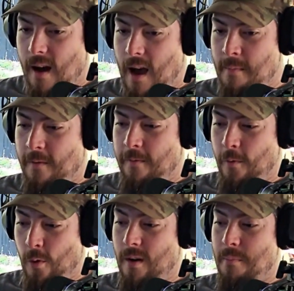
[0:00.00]
I'm a
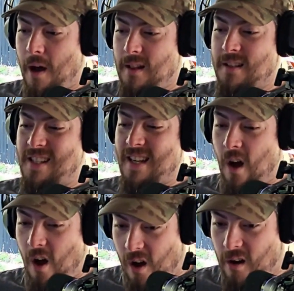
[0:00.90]
foreign policy
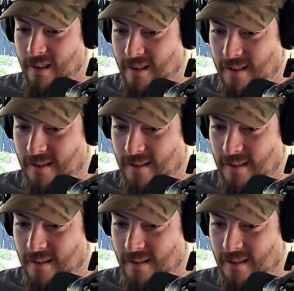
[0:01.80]
hawk.